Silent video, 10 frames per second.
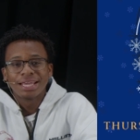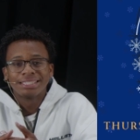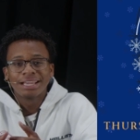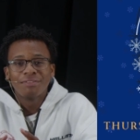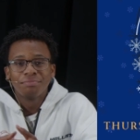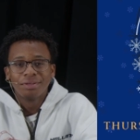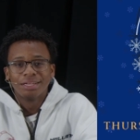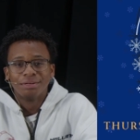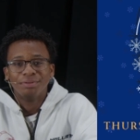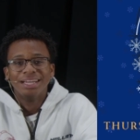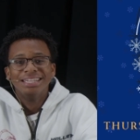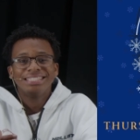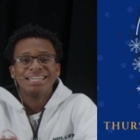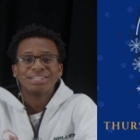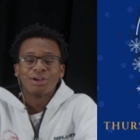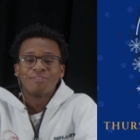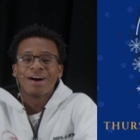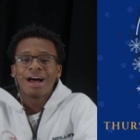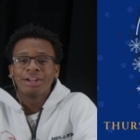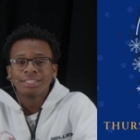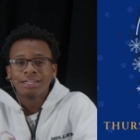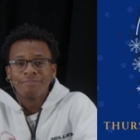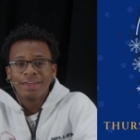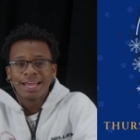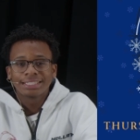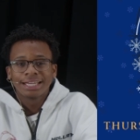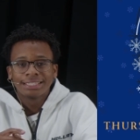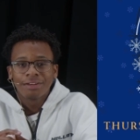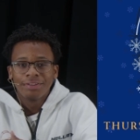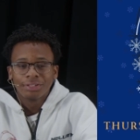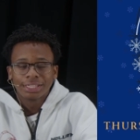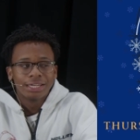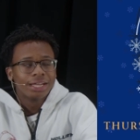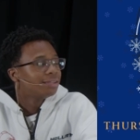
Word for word: at 7 p.m. Tickets are $5 in advance and $7 at